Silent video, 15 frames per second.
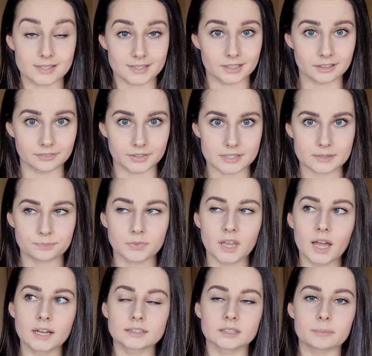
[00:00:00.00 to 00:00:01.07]
service?
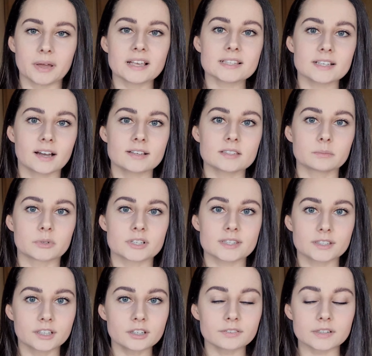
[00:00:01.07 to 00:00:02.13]
The best customer
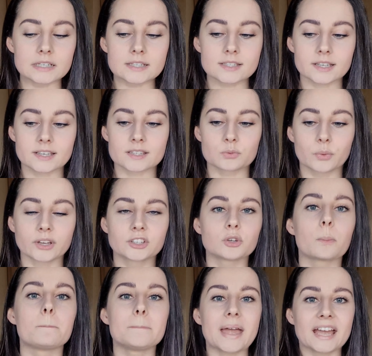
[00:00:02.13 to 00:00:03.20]
service is when
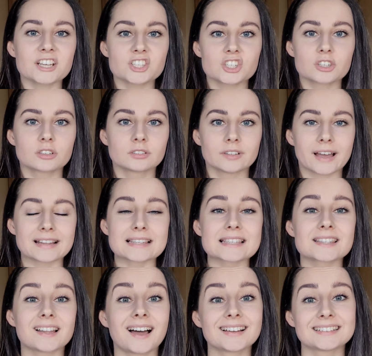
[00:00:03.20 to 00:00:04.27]
you match and
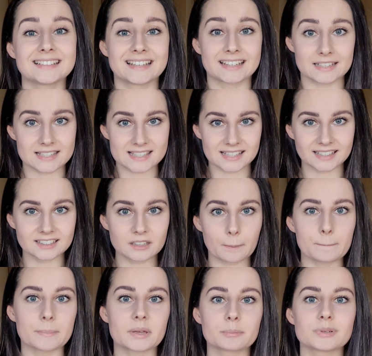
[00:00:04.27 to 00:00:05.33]
slightly exceed
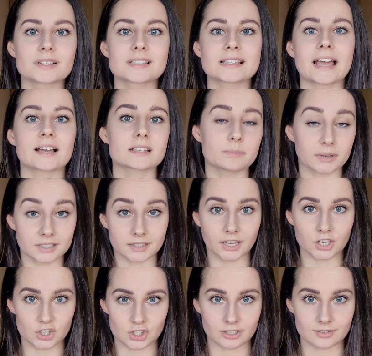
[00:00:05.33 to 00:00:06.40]
people's
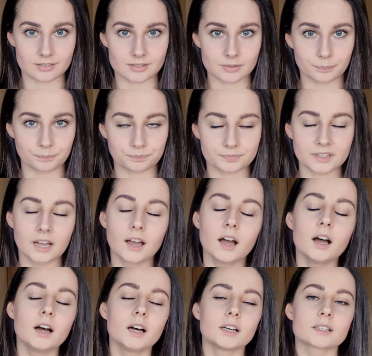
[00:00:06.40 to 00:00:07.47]
expectations.
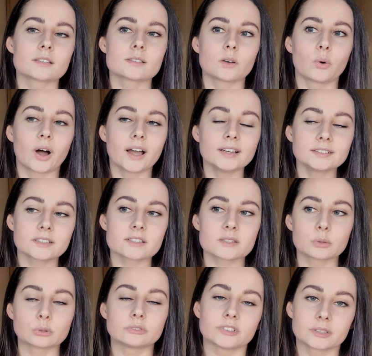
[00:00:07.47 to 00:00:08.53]
So I
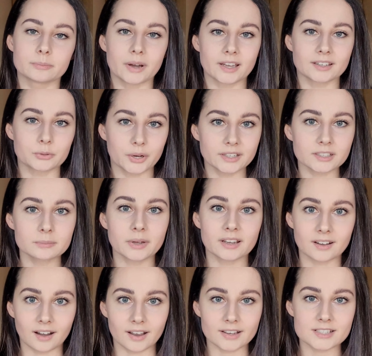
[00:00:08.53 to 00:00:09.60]
understood that by creating my
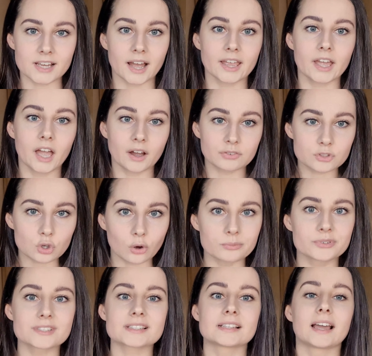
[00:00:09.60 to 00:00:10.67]
guide, I have to
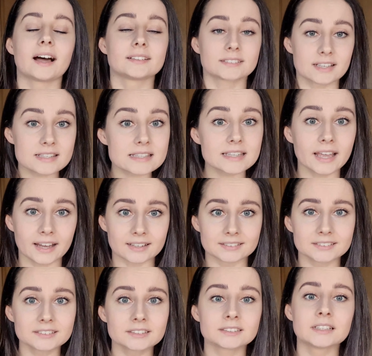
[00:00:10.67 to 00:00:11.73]
obviously
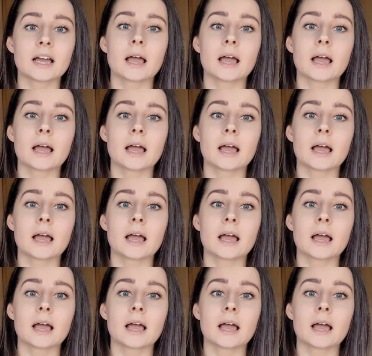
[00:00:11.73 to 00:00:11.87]
understand